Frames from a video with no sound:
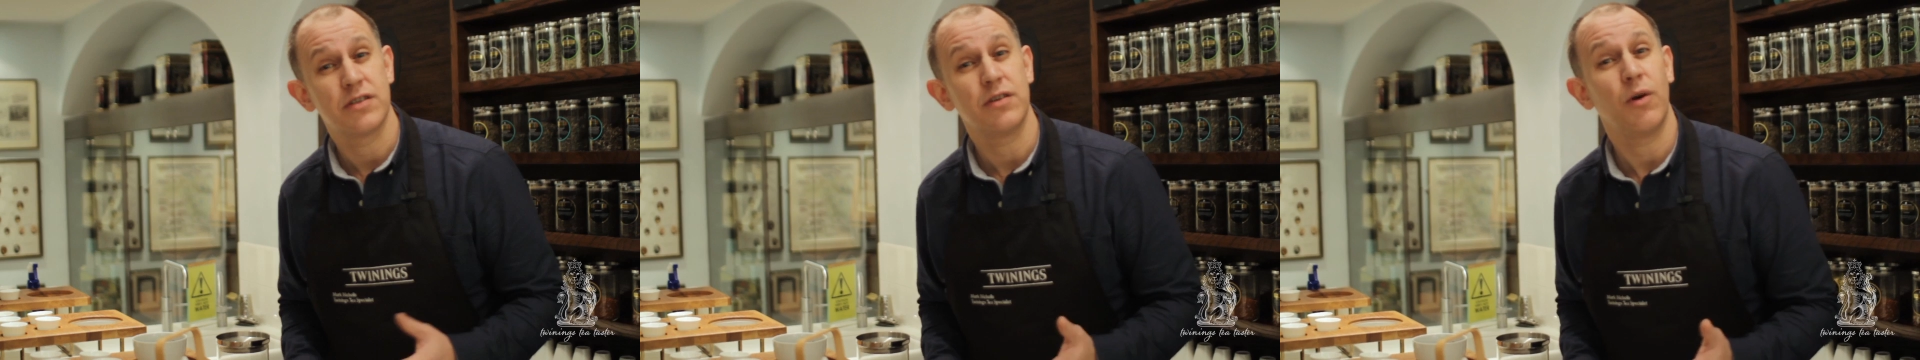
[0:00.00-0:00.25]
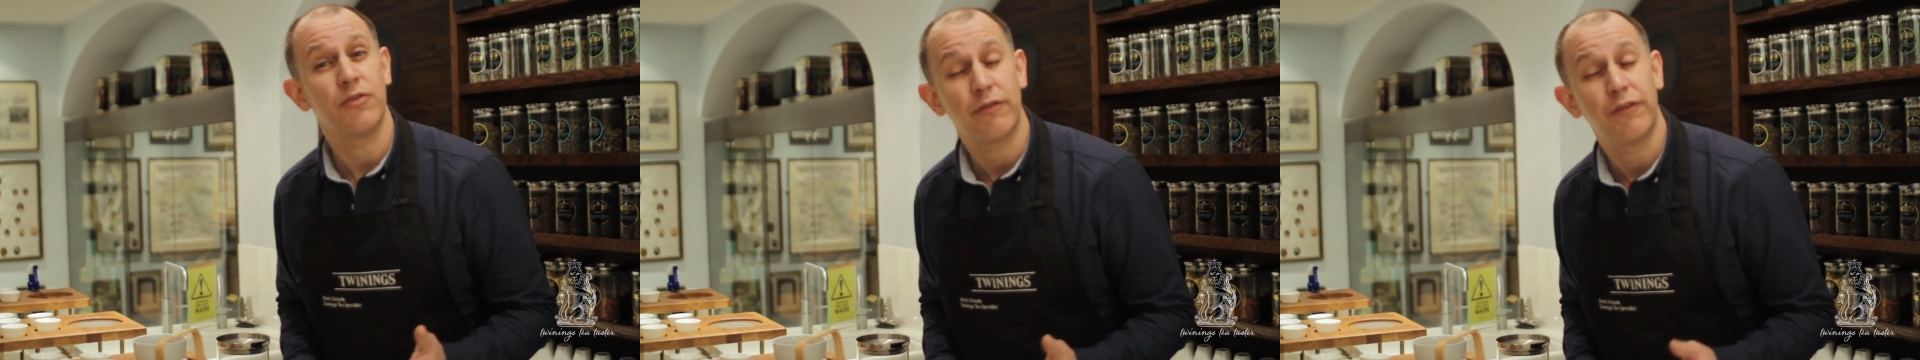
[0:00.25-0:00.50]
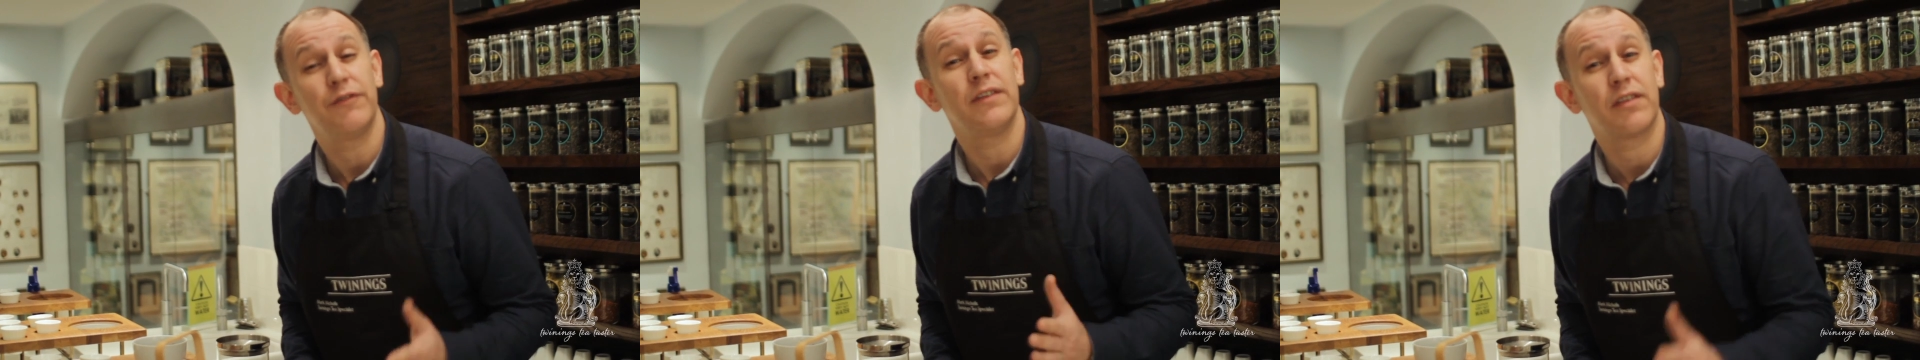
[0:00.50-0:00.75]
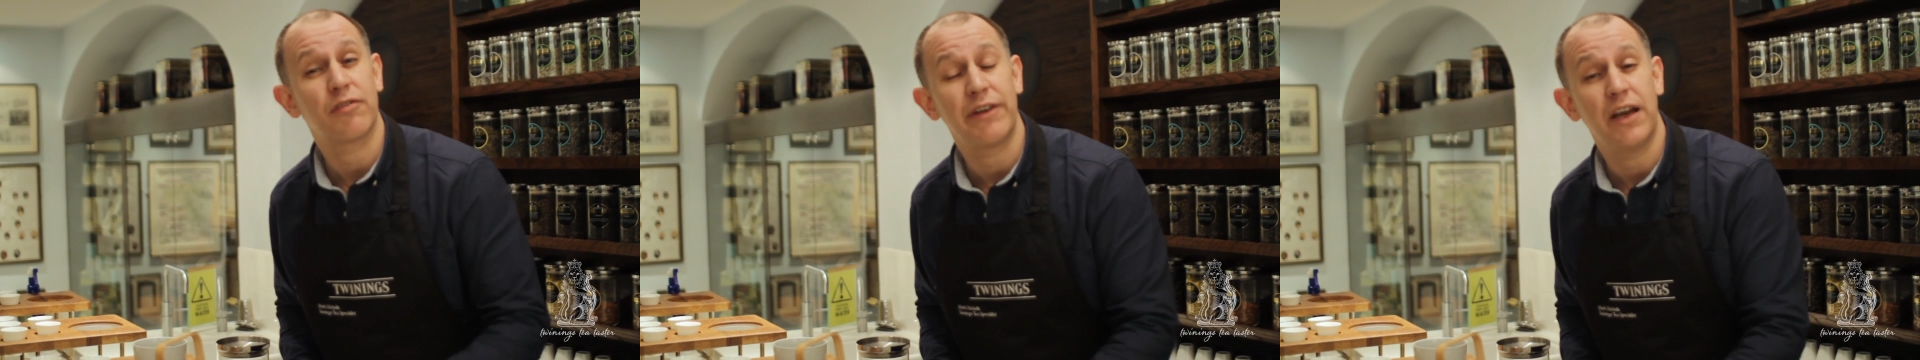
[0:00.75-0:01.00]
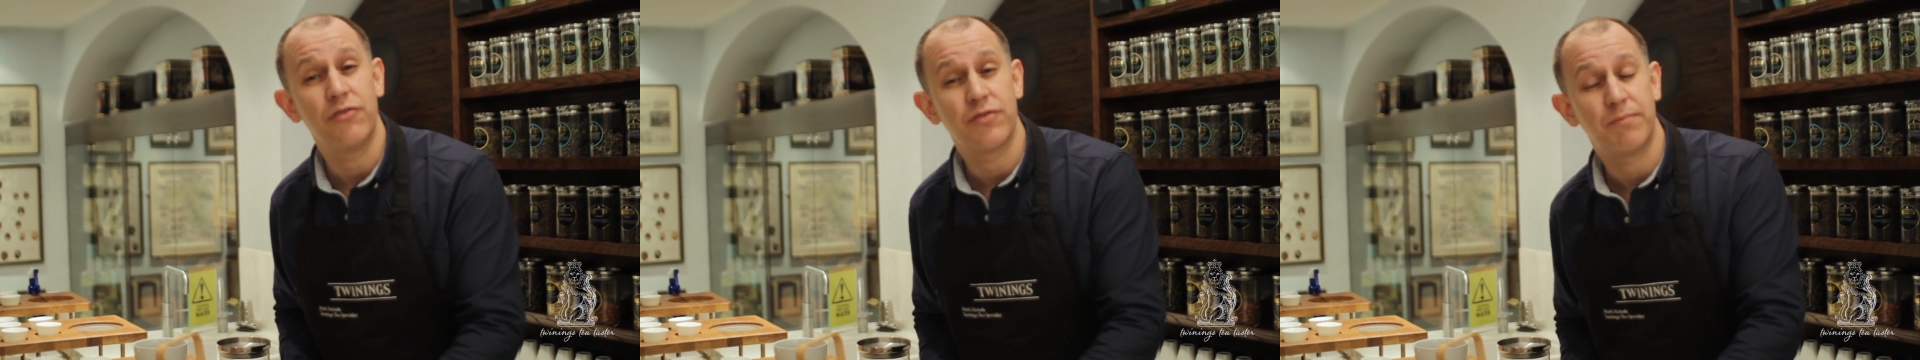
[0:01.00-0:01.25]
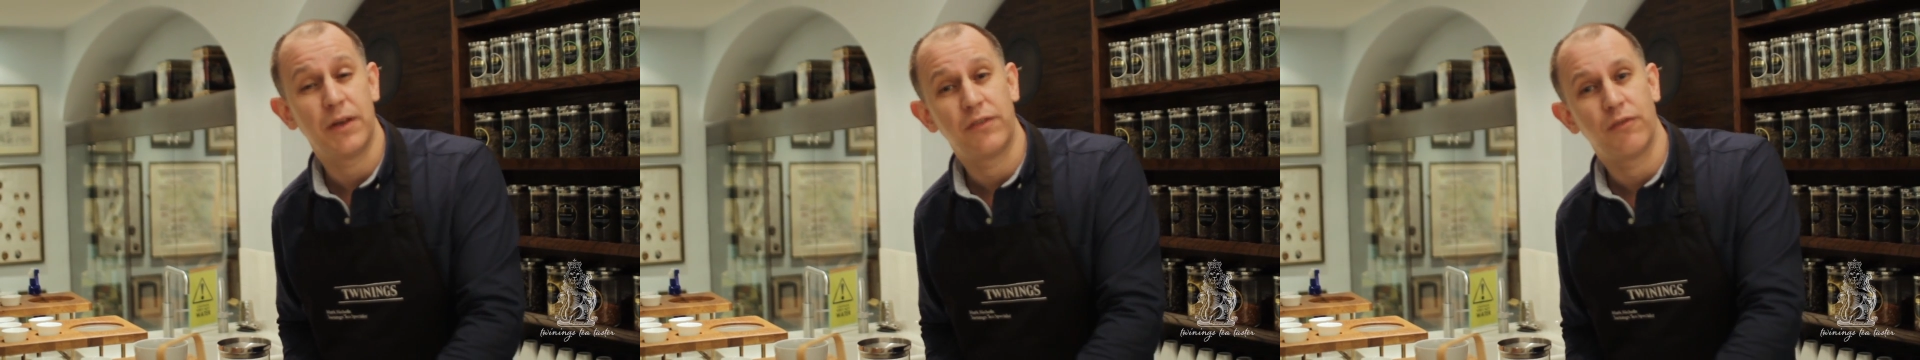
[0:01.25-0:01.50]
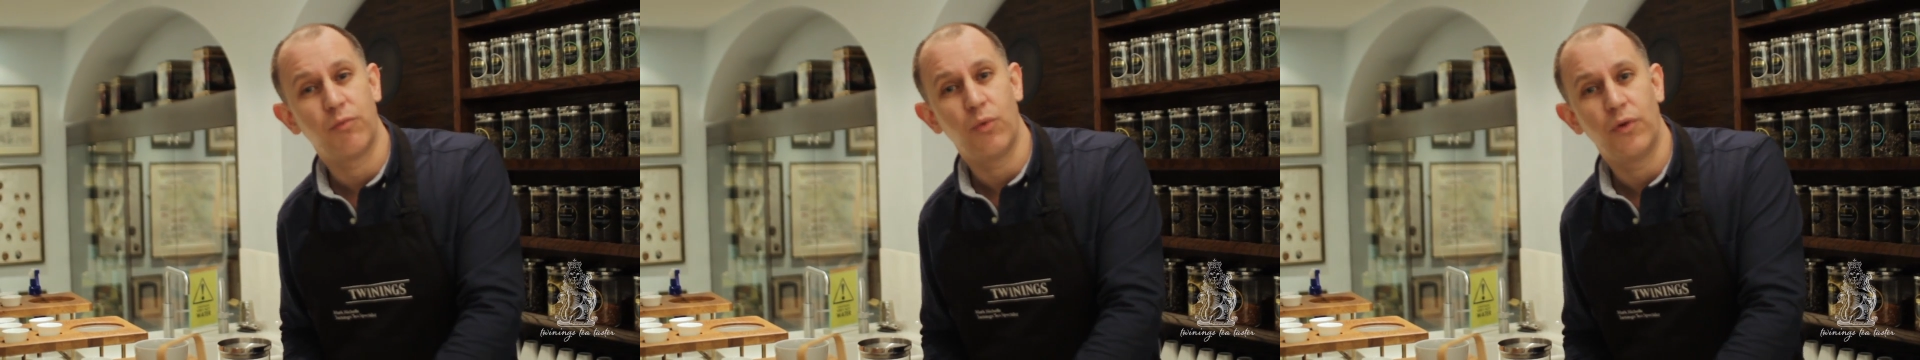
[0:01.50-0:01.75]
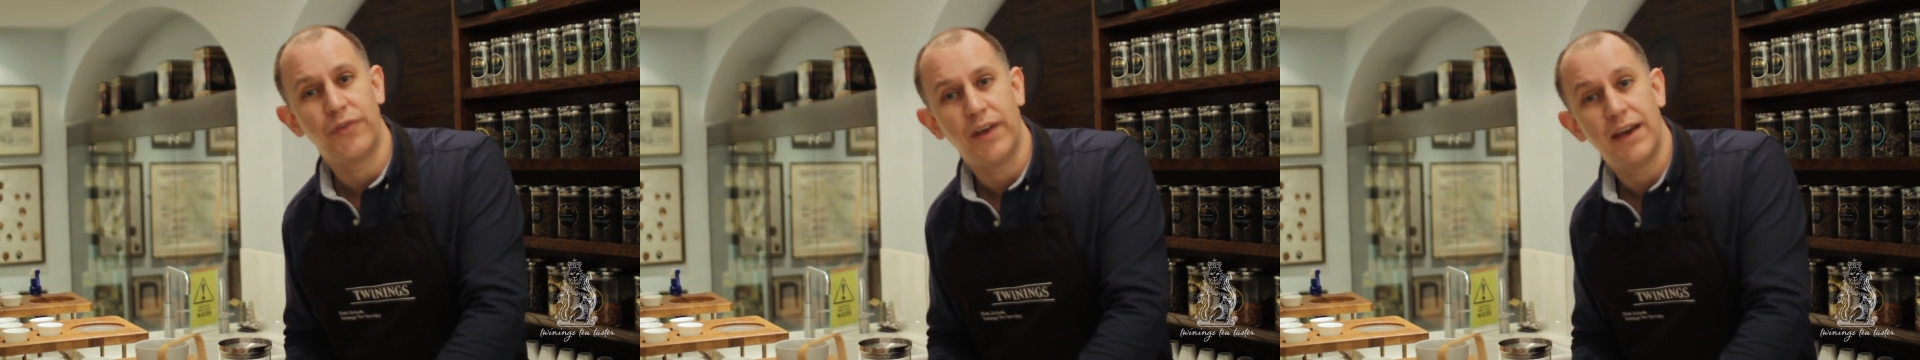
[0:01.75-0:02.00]
250 to 300 mils of
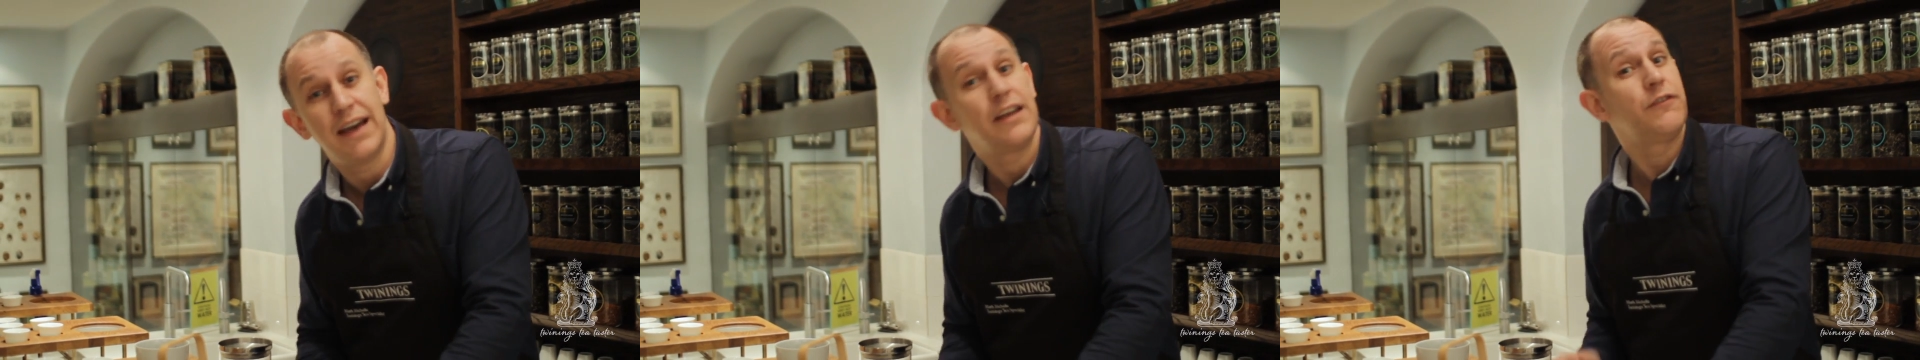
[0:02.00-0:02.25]
water.